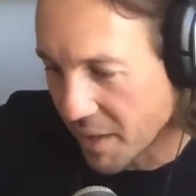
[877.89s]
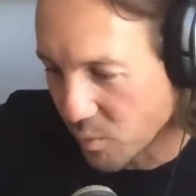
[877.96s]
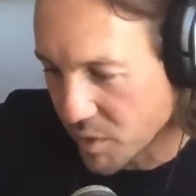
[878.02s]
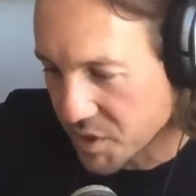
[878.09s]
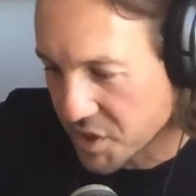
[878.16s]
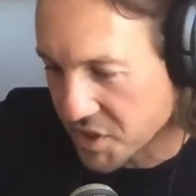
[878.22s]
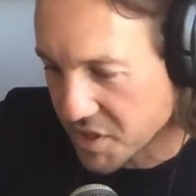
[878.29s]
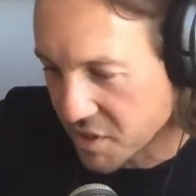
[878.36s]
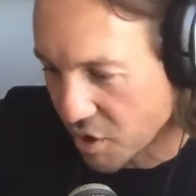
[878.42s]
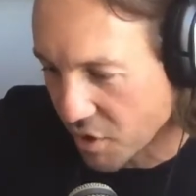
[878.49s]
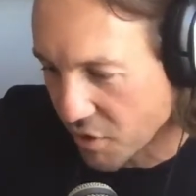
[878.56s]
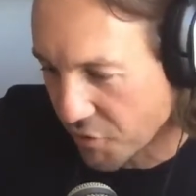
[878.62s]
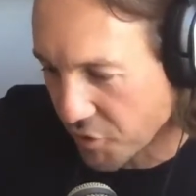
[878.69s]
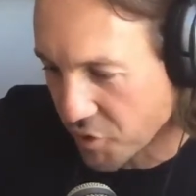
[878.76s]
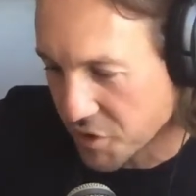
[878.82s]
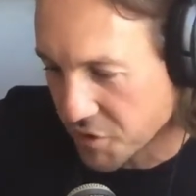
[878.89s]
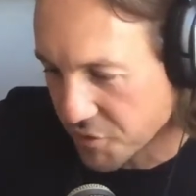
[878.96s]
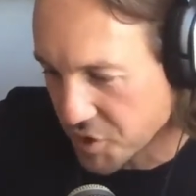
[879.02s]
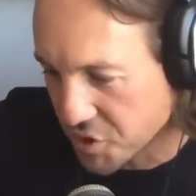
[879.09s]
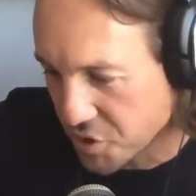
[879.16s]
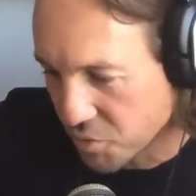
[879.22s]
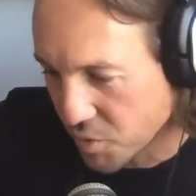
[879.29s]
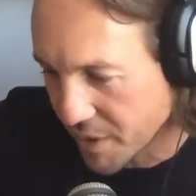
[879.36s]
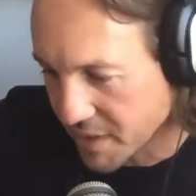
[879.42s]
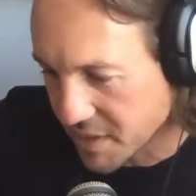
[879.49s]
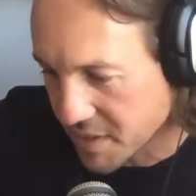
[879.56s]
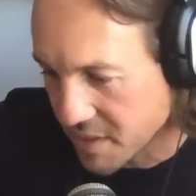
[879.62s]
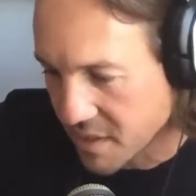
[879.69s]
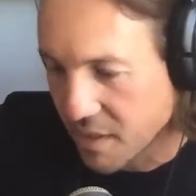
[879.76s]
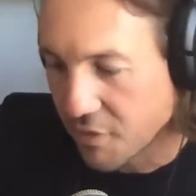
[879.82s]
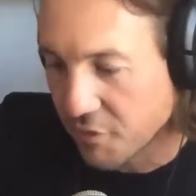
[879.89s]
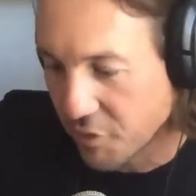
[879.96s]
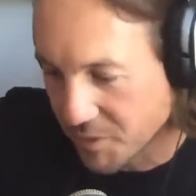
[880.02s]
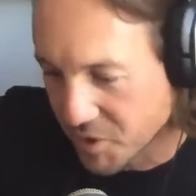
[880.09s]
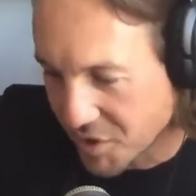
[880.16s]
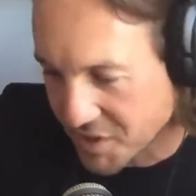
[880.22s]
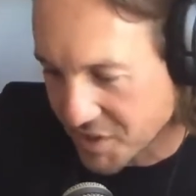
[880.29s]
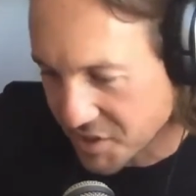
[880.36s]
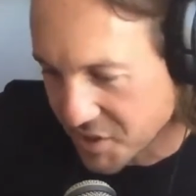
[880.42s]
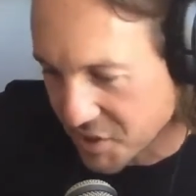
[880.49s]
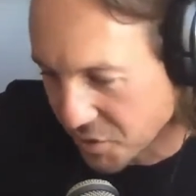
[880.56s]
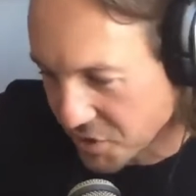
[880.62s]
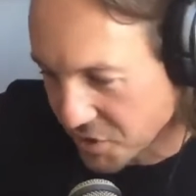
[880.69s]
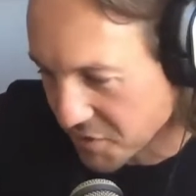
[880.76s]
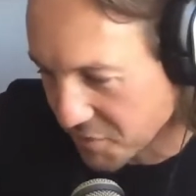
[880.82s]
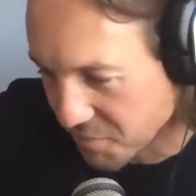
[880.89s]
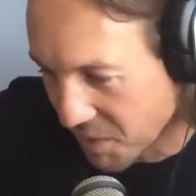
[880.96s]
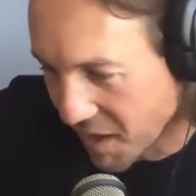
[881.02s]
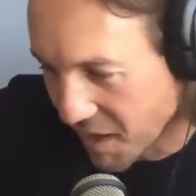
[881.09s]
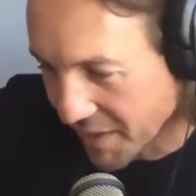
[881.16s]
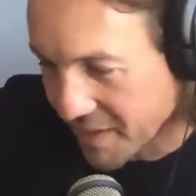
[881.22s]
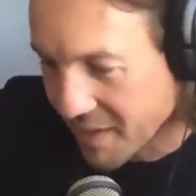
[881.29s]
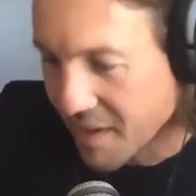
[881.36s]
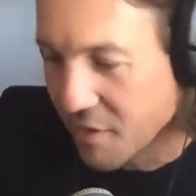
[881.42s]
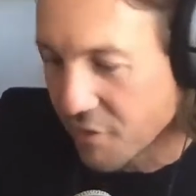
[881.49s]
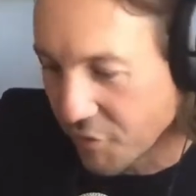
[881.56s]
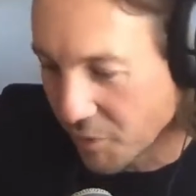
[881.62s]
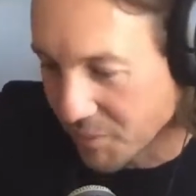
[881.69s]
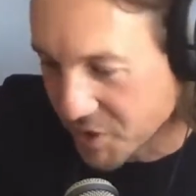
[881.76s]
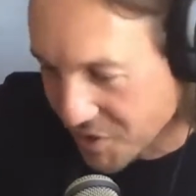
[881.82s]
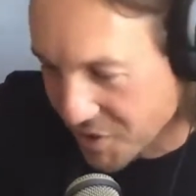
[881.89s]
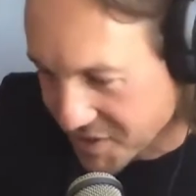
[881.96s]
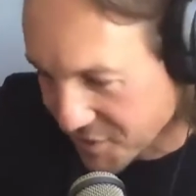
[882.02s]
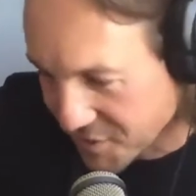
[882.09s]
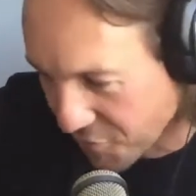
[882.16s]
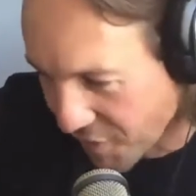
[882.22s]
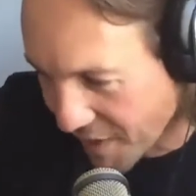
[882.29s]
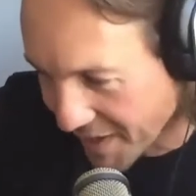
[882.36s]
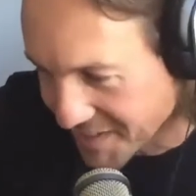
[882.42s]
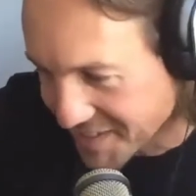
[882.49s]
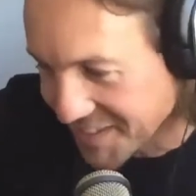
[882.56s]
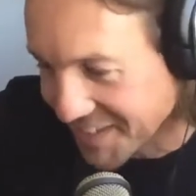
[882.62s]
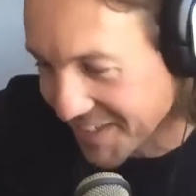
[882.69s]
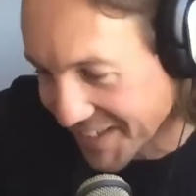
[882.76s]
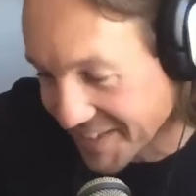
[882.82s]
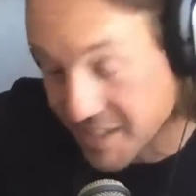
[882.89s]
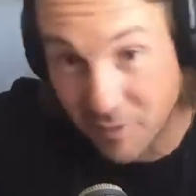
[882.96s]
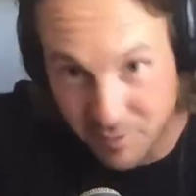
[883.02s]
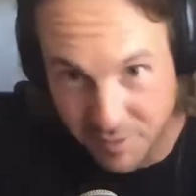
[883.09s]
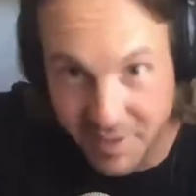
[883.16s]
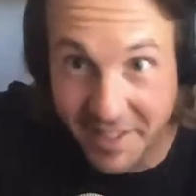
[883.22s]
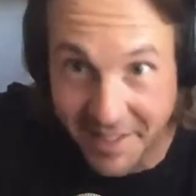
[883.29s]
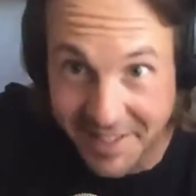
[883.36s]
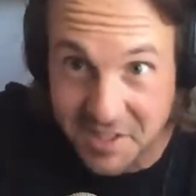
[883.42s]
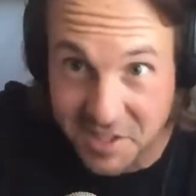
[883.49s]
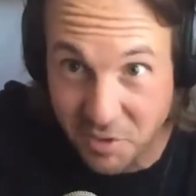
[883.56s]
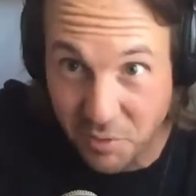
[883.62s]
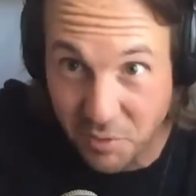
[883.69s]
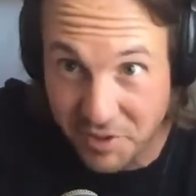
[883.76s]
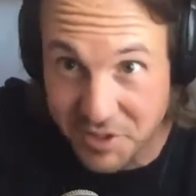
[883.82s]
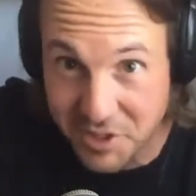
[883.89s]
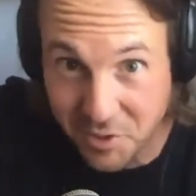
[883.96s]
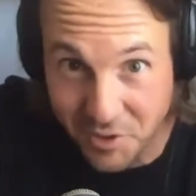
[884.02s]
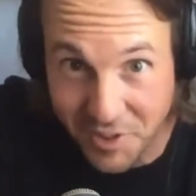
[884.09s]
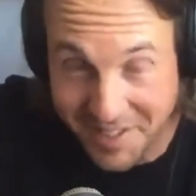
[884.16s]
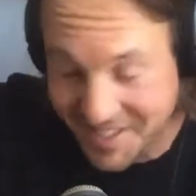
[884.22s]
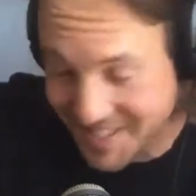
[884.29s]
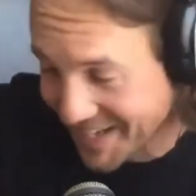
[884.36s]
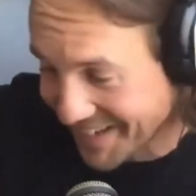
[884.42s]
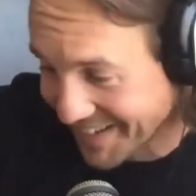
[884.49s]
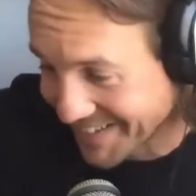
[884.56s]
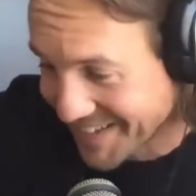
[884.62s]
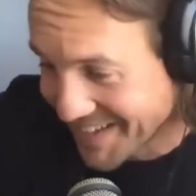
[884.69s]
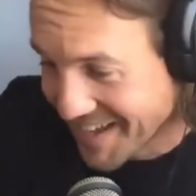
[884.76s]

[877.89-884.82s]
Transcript: We should stock foods for two weeks from a trusted source of mine, from a trusted friend, connect, it gets to the real story in a second,